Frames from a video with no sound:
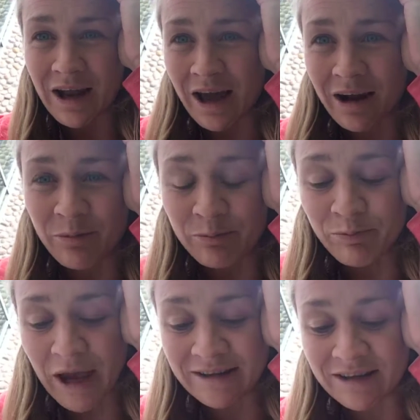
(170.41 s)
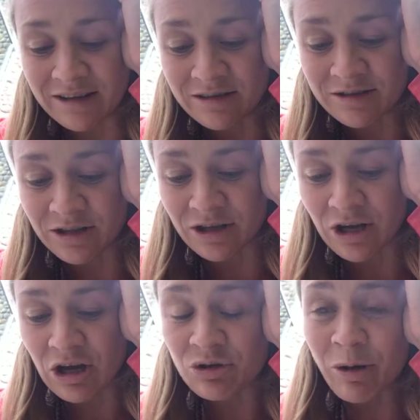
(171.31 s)
I had
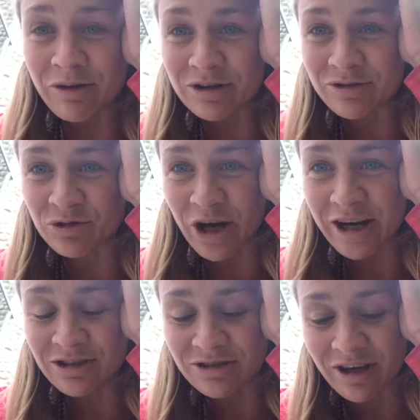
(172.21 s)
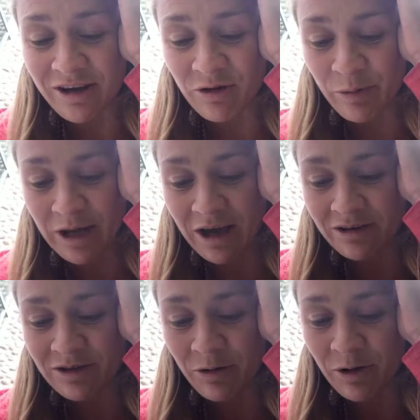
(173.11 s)
12 years of training, just like everybody
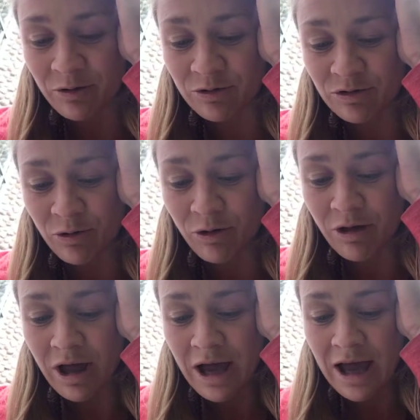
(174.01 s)
else, going through school,